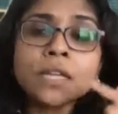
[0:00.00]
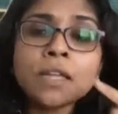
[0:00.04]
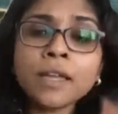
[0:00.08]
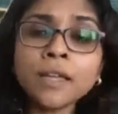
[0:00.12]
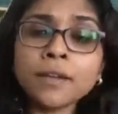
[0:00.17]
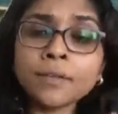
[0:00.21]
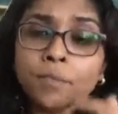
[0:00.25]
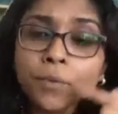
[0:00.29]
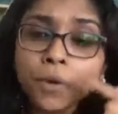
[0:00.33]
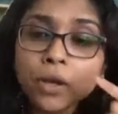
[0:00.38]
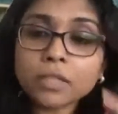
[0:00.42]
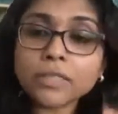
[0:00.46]

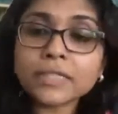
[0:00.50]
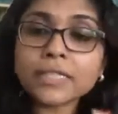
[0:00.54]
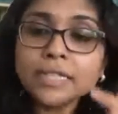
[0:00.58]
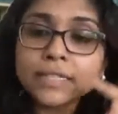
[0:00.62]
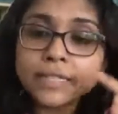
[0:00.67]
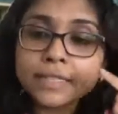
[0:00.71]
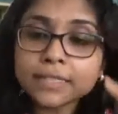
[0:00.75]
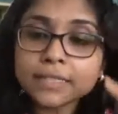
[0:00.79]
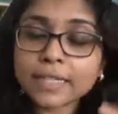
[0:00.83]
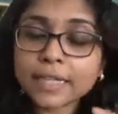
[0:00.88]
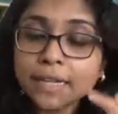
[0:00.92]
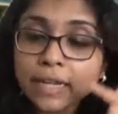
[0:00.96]
and
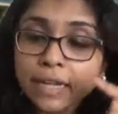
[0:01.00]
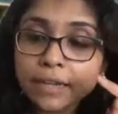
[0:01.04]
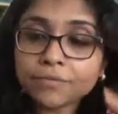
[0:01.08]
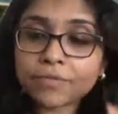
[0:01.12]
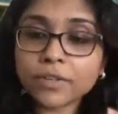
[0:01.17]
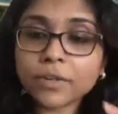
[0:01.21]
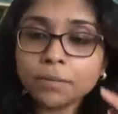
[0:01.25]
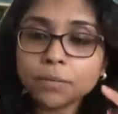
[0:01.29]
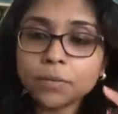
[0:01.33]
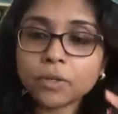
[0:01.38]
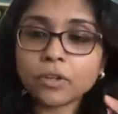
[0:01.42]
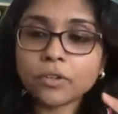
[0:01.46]
processed enough
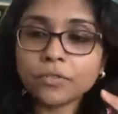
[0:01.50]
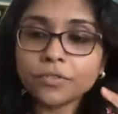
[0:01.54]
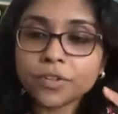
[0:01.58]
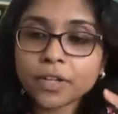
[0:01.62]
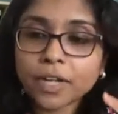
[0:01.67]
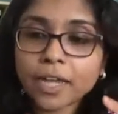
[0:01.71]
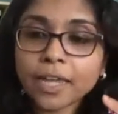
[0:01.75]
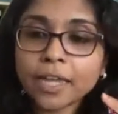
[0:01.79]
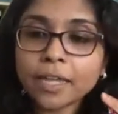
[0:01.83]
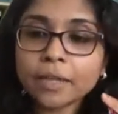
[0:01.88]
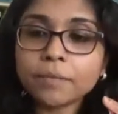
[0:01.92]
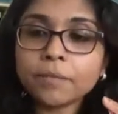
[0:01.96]
number of
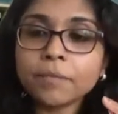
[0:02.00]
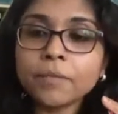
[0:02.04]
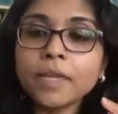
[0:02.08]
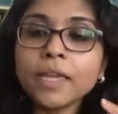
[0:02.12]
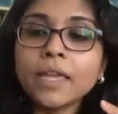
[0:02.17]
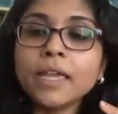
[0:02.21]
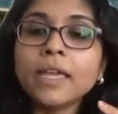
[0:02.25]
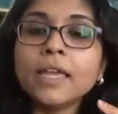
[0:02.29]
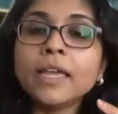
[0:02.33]
time,